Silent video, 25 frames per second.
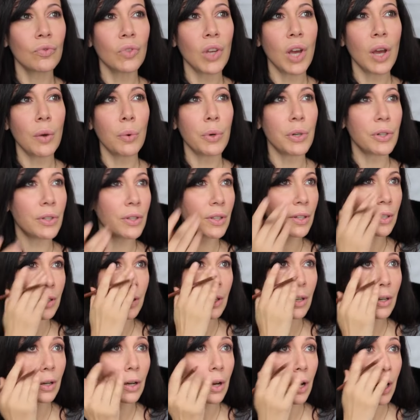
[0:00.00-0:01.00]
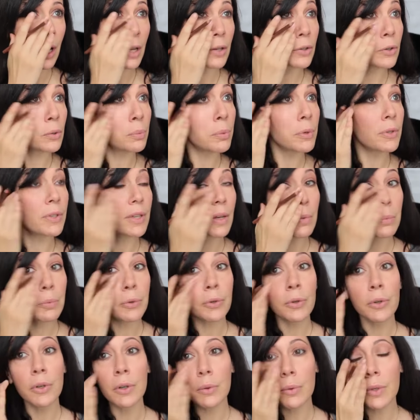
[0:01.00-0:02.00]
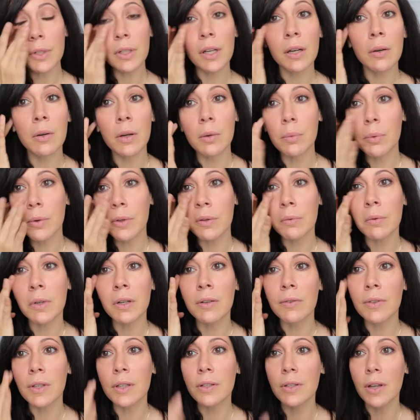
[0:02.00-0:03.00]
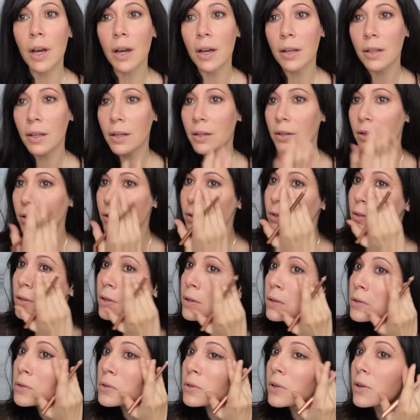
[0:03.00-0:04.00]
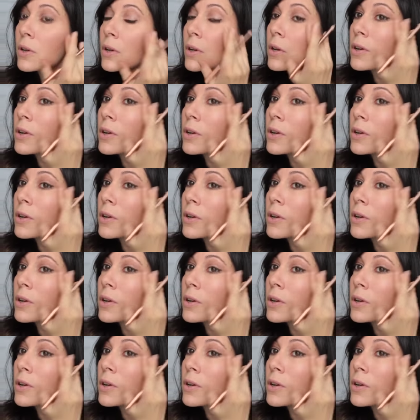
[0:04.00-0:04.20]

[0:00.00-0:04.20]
I wish that 100% Pure would come up with one of these eyeliners. It's